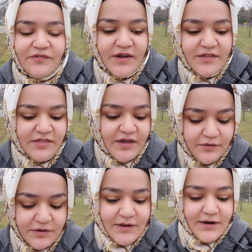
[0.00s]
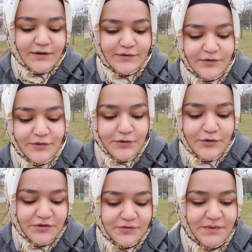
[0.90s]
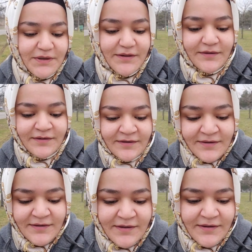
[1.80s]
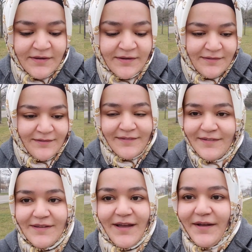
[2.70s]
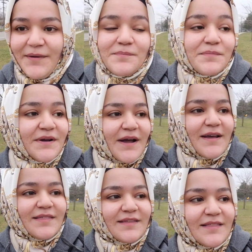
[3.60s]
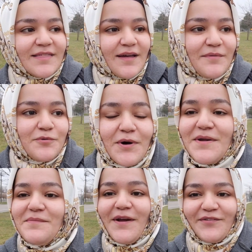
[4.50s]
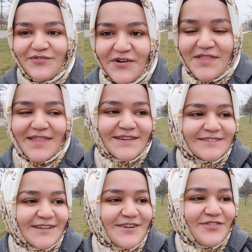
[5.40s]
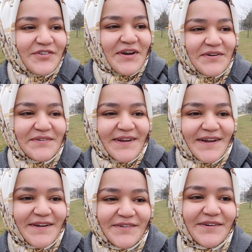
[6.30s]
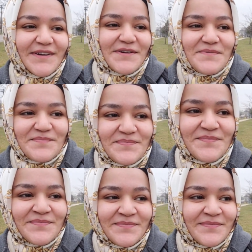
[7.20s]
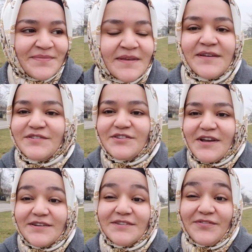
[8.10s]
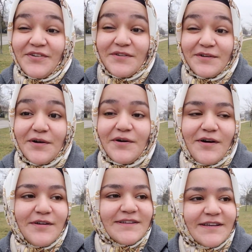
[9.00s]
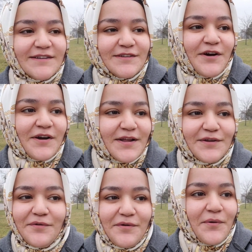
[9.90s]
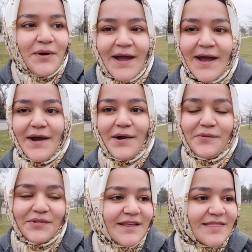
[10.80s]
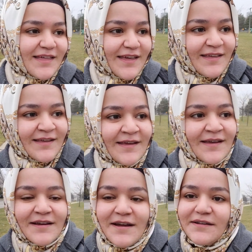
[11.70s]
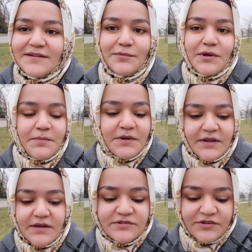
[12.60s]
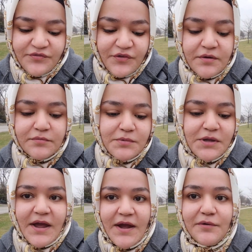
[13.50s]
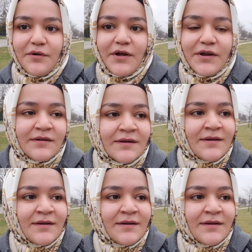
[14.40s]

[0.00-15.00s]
finds out that I do YouTube, and yeah. But I think one of my friends actually found out. She actually found out on TikTok. I don't know how, that's like kind of weird, but like, she found me out on